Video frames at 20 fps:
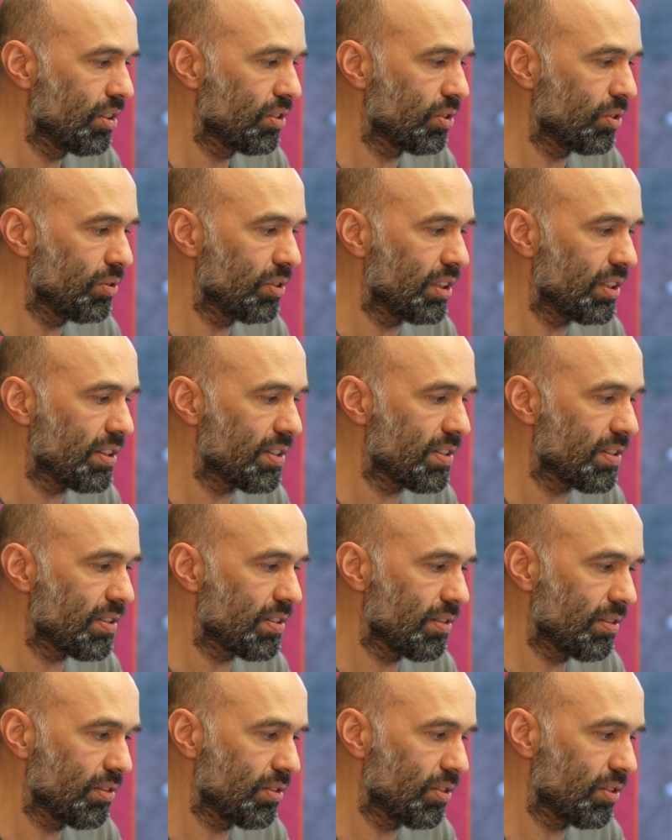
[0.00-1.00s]
to
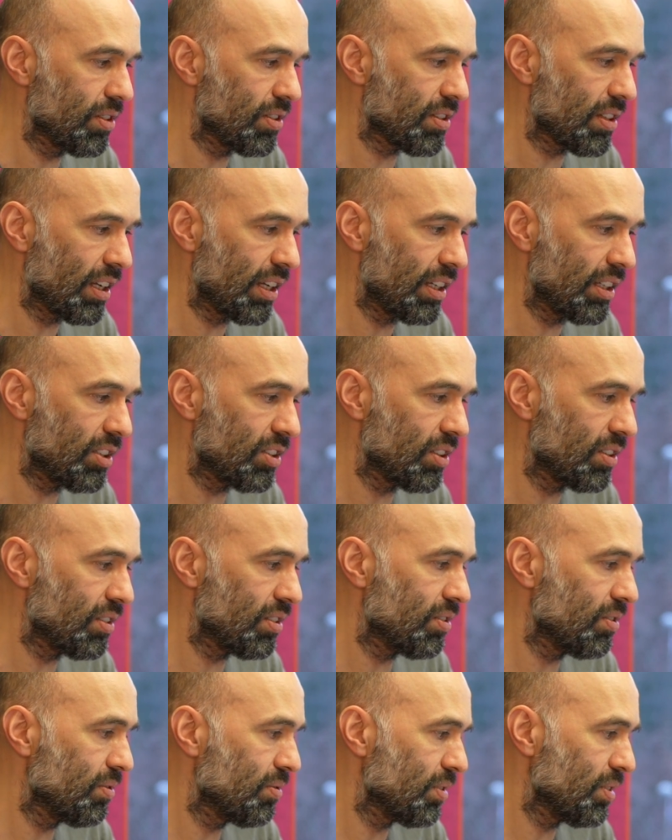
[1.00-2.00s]
this
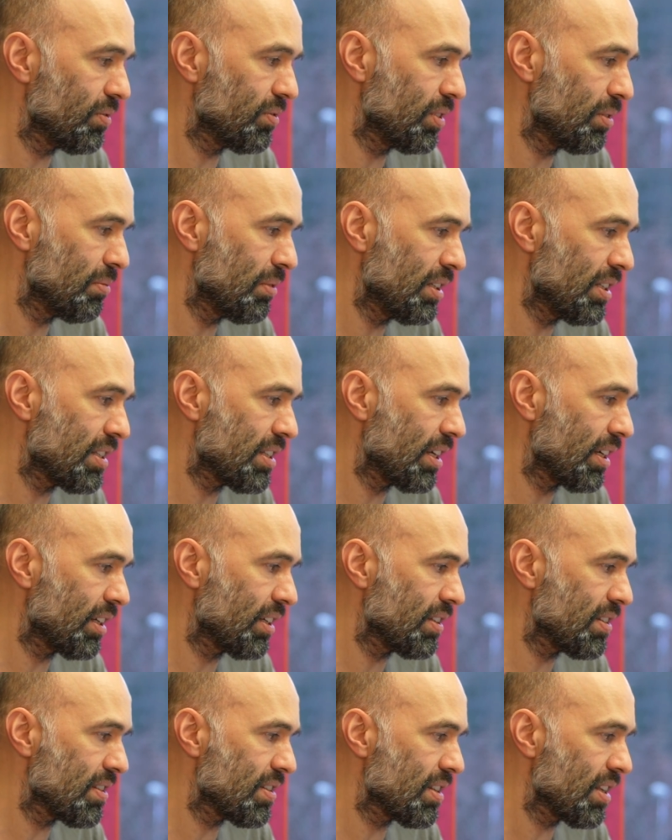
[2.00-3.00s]
agent, 15
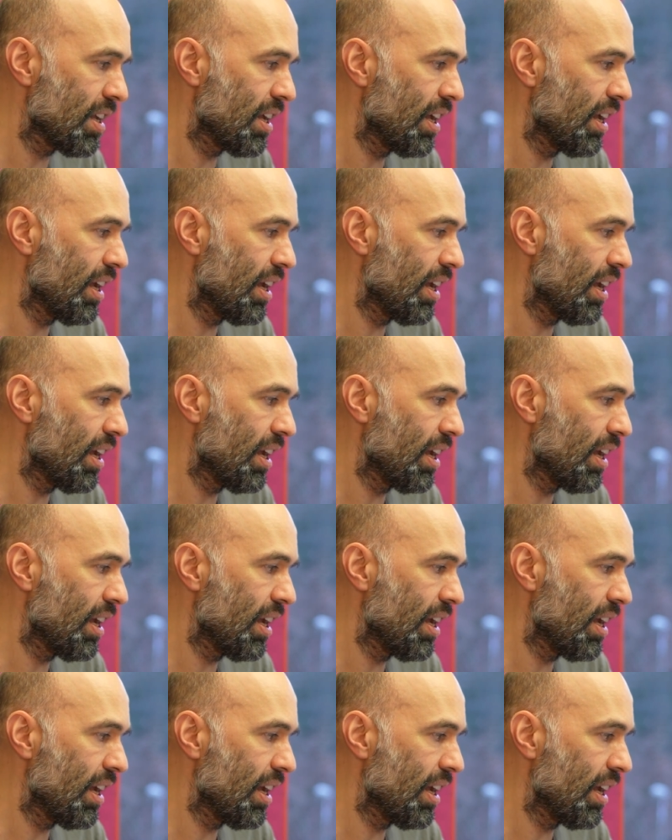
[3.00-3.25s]
milliseconds,